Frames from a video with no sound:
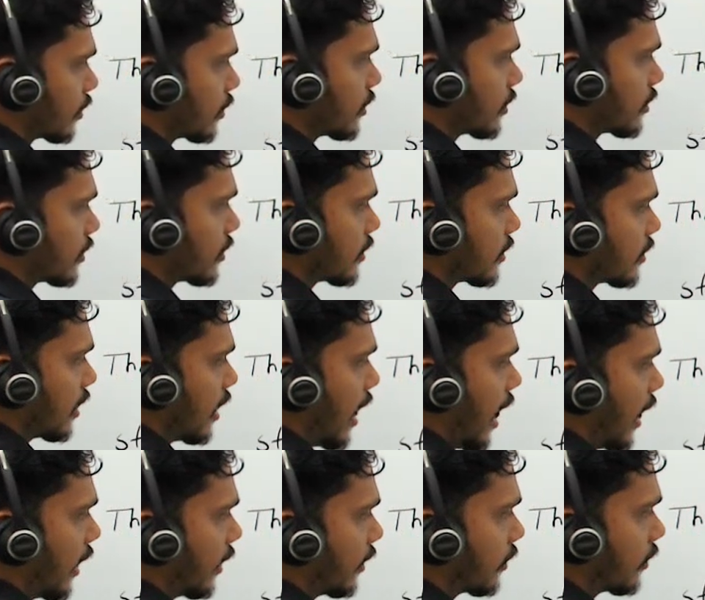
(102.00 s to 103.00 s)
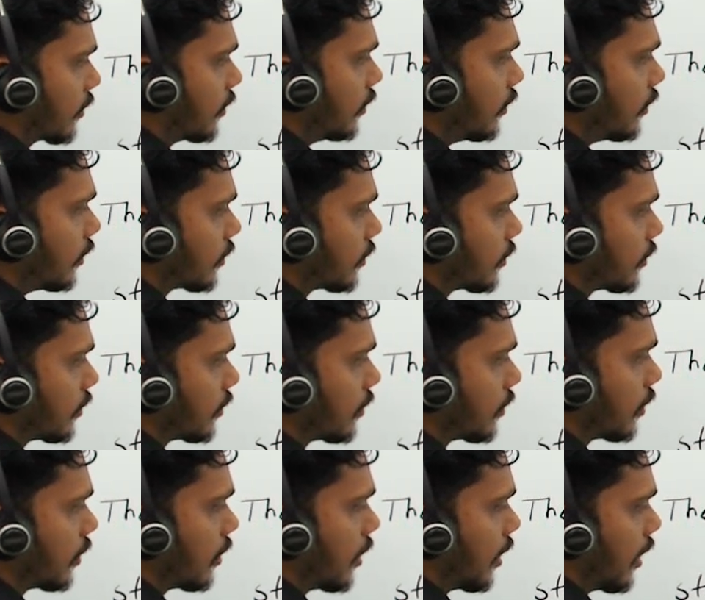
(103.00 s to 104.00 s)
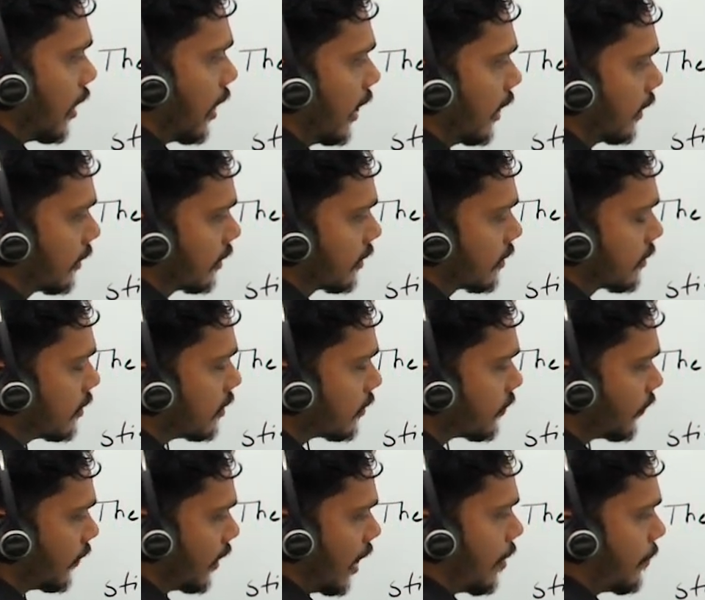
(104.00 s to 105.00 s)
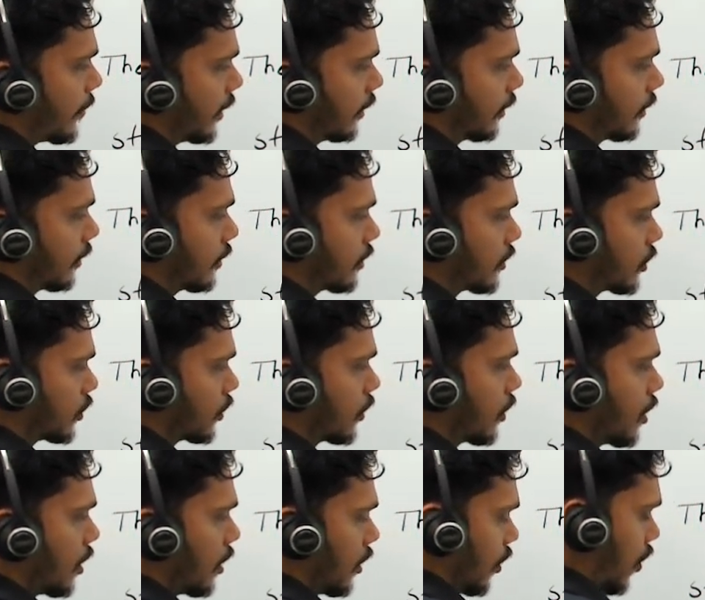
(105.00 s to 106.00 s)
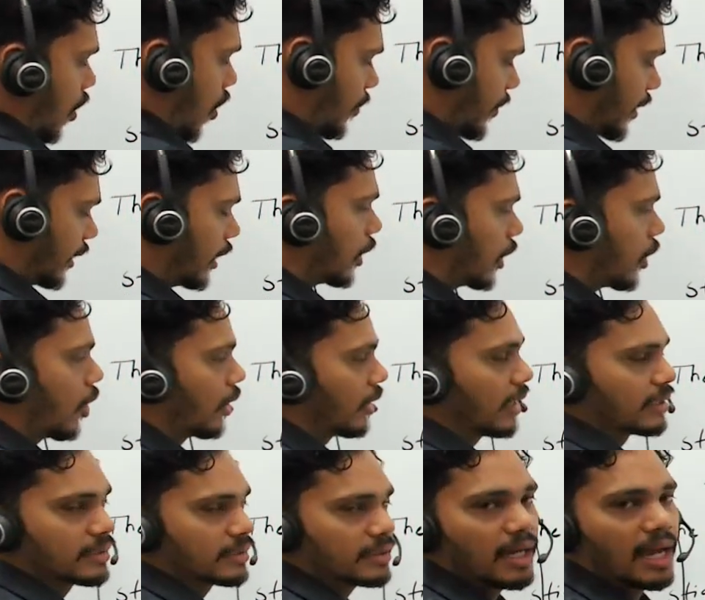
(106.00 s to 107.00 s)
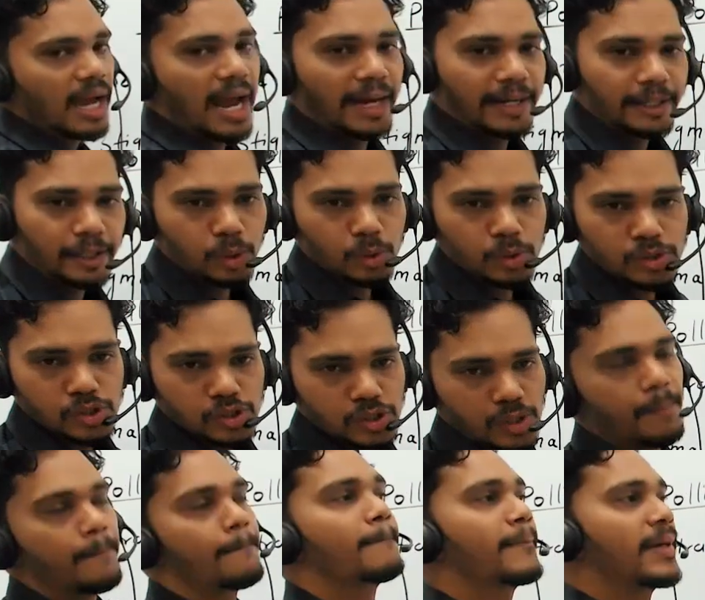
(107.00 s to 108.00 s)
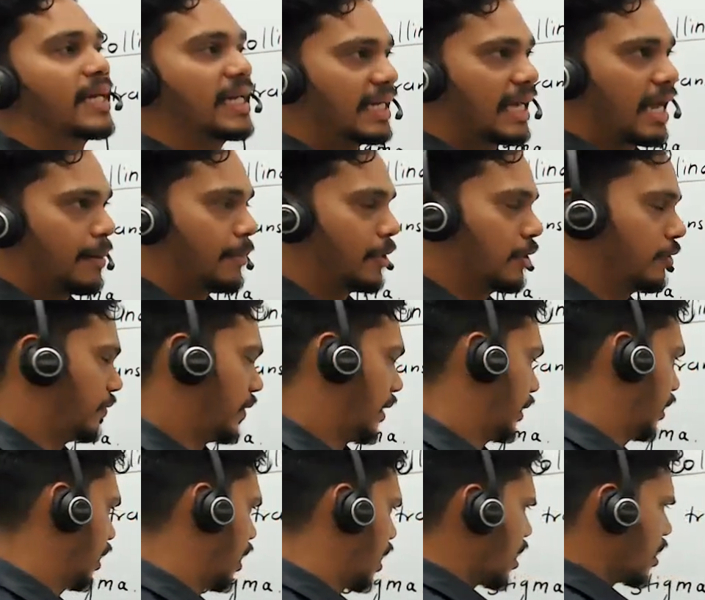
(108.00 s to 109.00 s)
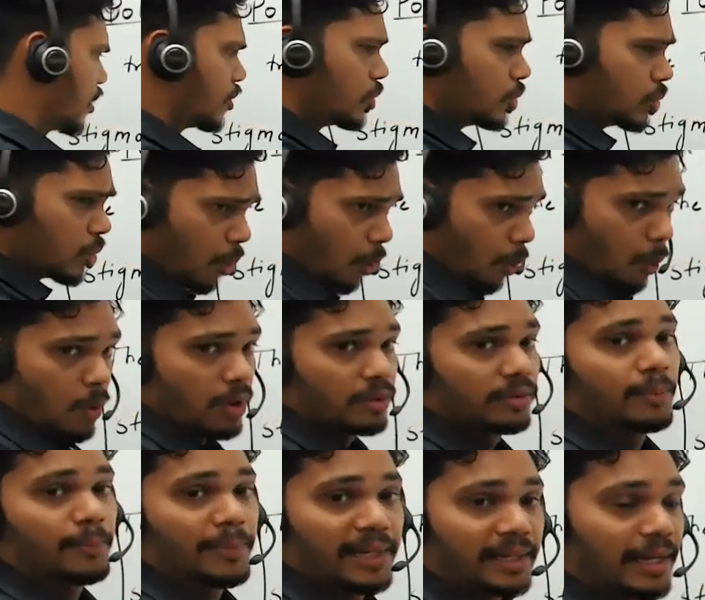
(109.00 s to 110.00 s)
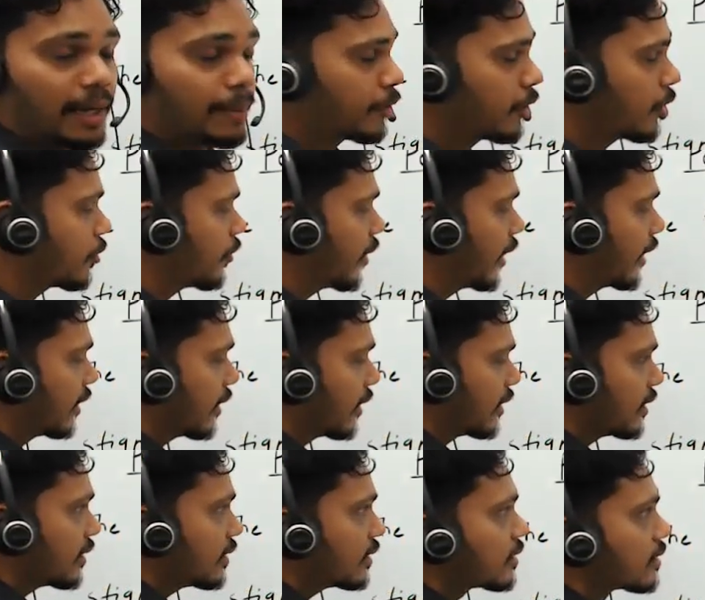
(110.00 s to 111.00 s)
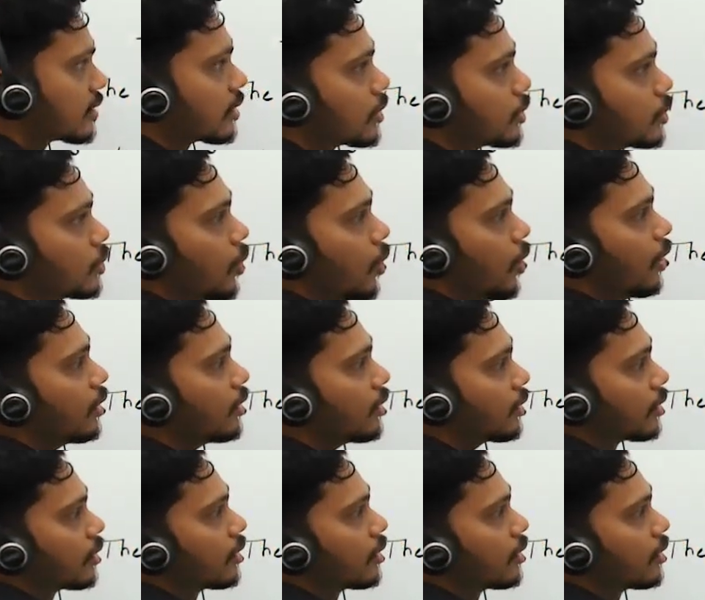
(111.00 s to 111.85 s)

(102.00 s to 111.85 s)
this is anther and this is filament. It's commonly called as a androecium, male gametophyte. No, the male gametophyte is your